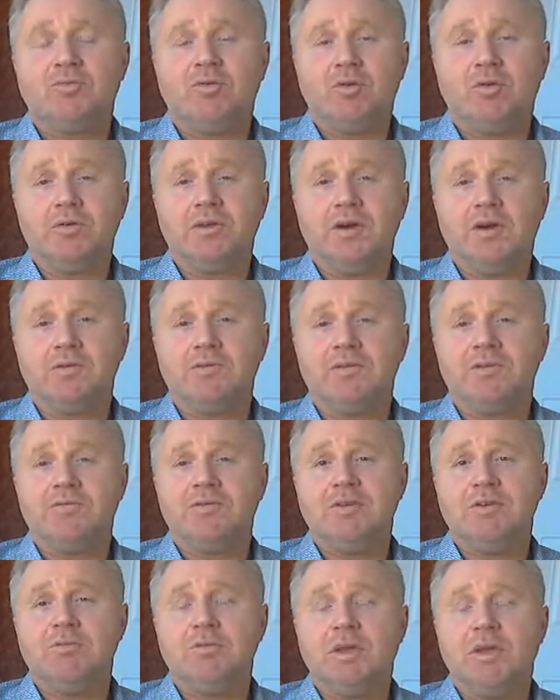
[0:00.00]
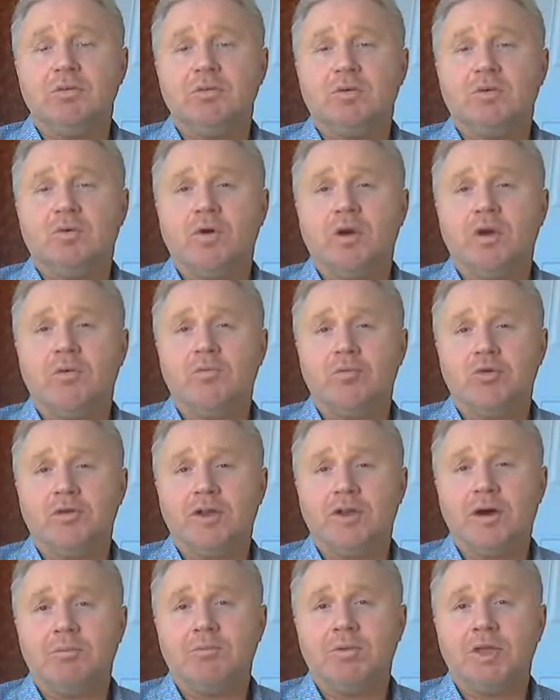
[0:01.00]
So the LTV may require more
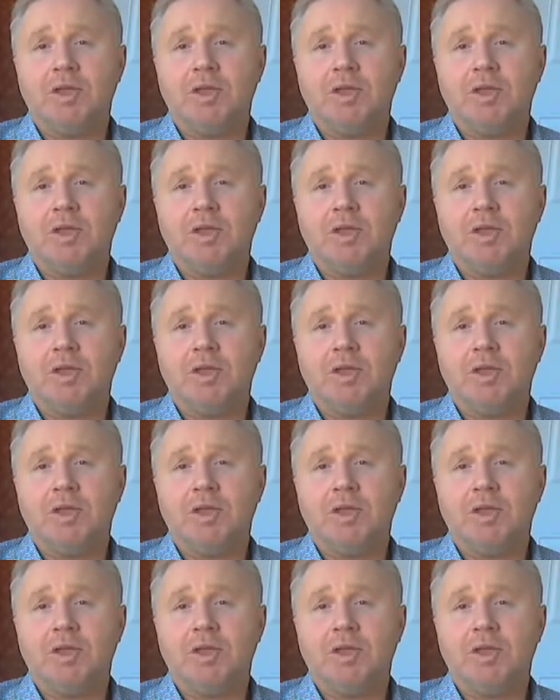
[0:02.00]
down